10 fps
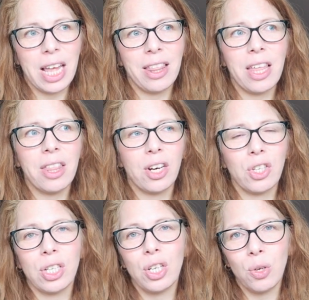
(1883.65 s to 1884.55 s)
And then
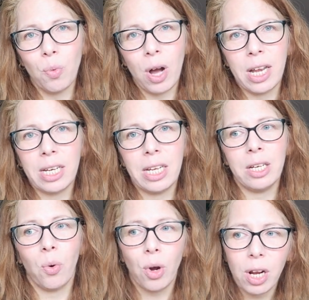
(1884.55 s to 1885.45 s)
there's a new one
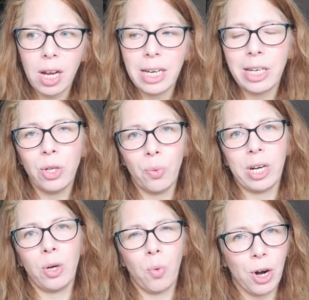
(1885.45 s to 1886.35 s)
in oil and a new
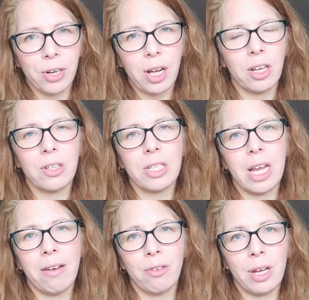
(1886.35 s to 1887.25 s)
one in
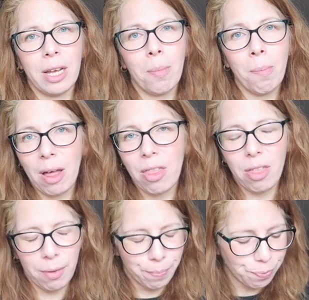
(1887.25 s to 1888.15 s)
watercolors every
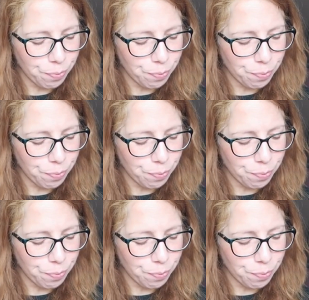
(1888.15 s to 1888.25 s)
month.